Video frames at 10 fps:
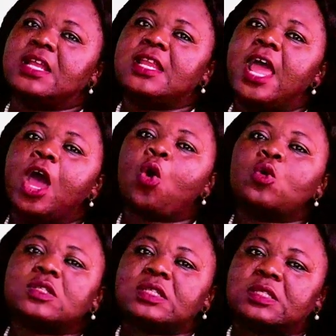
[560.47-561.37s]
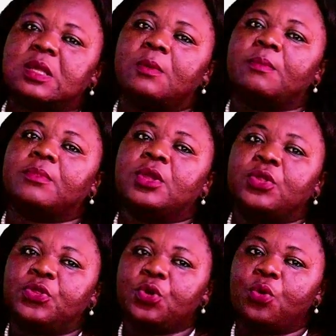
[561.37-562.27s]
the ecosystem
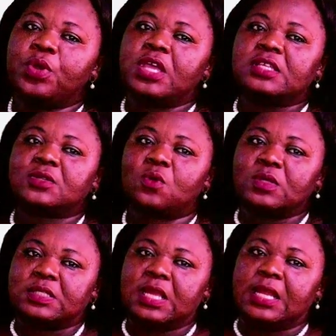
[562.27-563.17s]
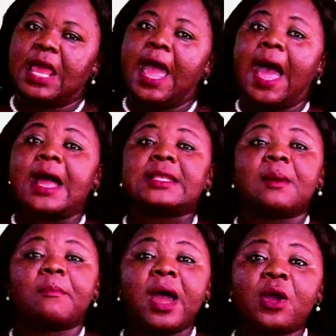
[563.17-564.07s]
theory is concerned. At the
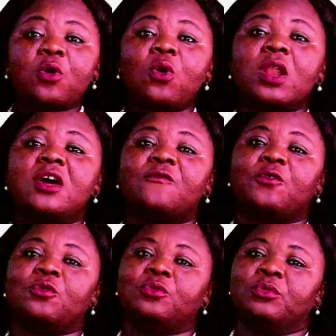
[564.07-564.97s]
micro level,